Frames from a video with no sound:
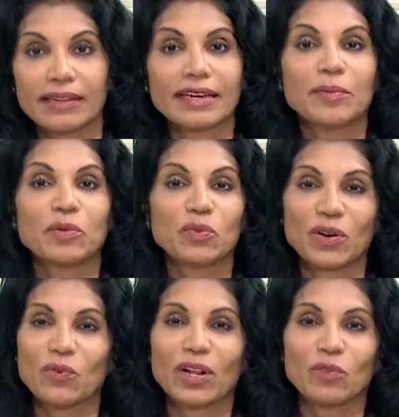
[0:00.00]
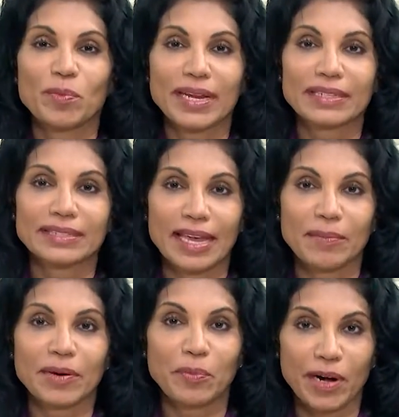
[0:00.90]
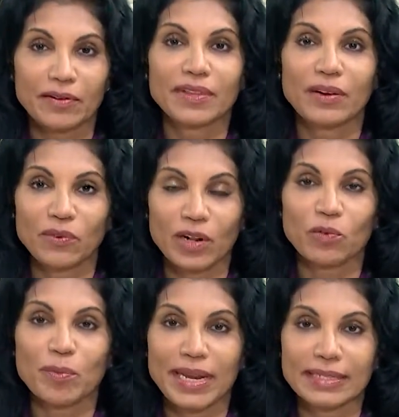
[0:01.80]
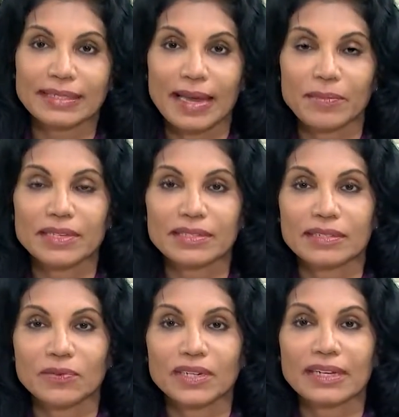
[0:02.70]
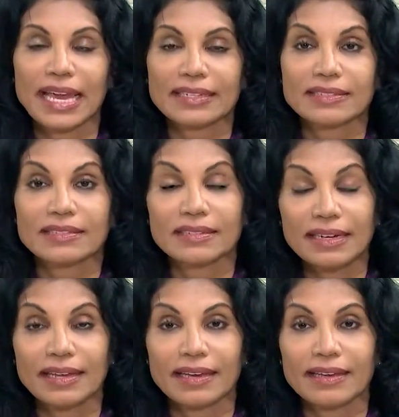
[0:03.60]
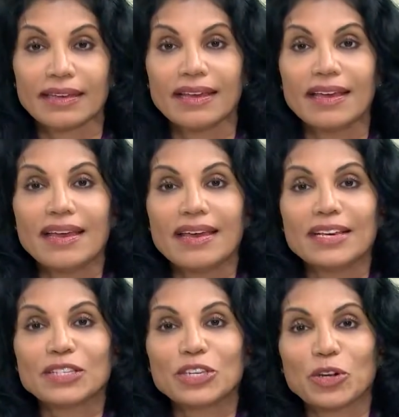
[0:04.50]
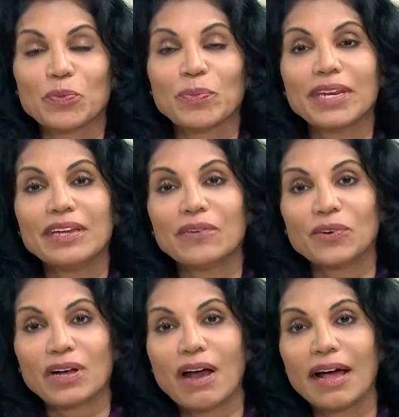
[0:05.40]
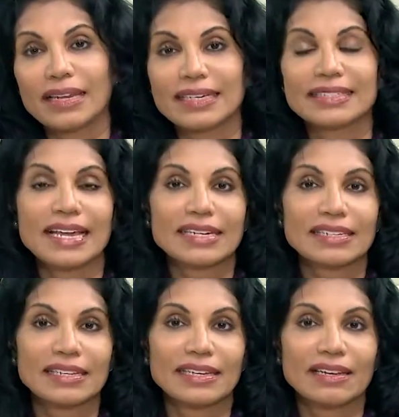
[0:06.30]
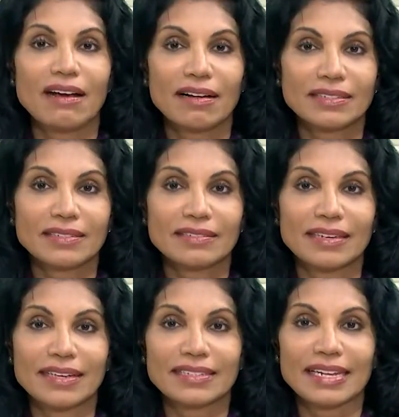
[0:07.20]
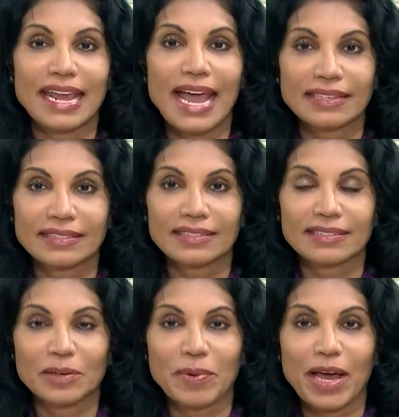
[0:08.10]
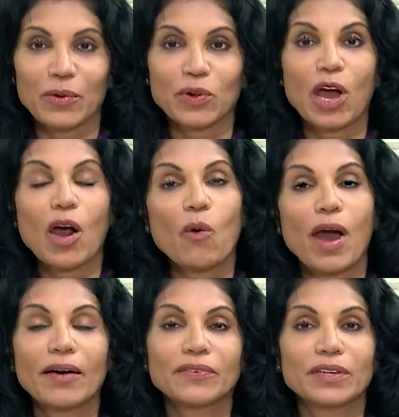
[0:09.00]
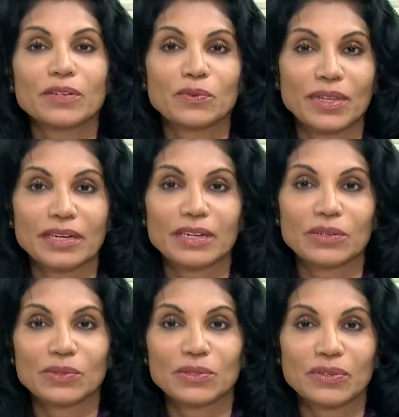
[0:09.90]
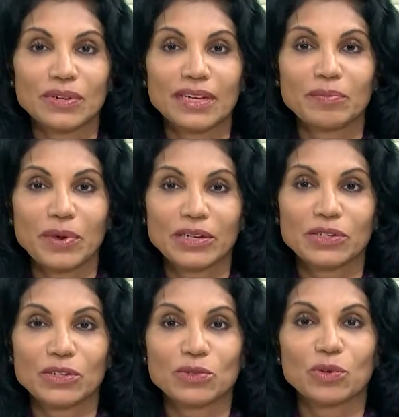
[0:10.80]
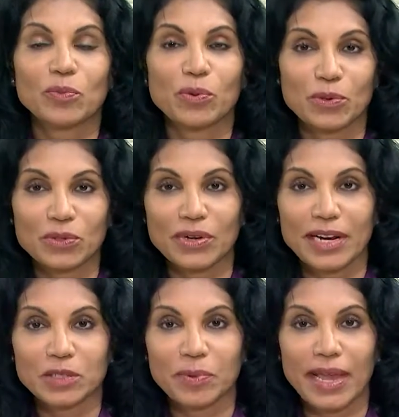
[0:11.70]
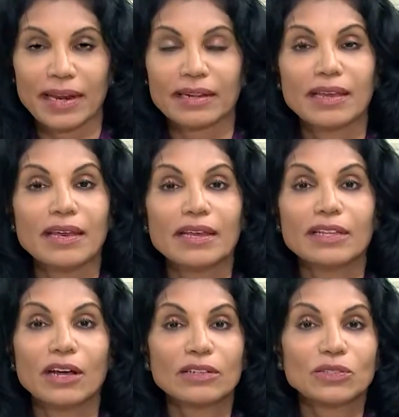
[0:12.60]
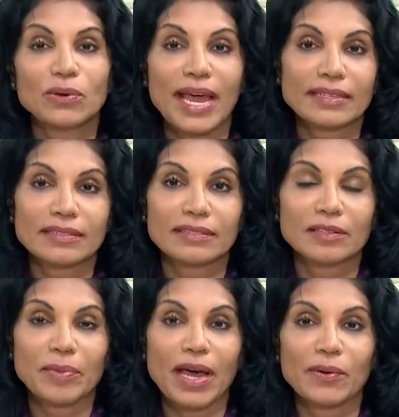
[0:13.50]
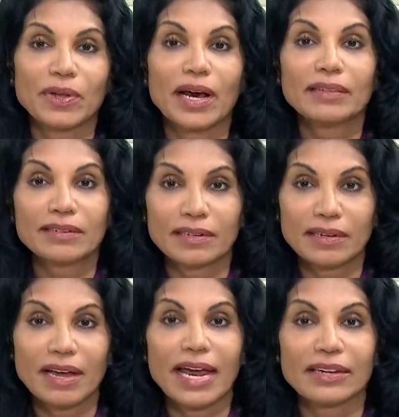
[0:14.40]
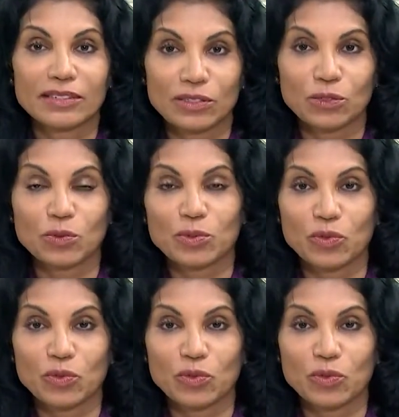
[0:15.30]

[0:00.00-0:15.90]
they come in for a well-woman exam, and part of that well-woman exam is cervical cancer screening. So many of our colleagues actually consult us and ask us about how often do they need to screen patients who are post-transplant. They also ask us about other high-risk groups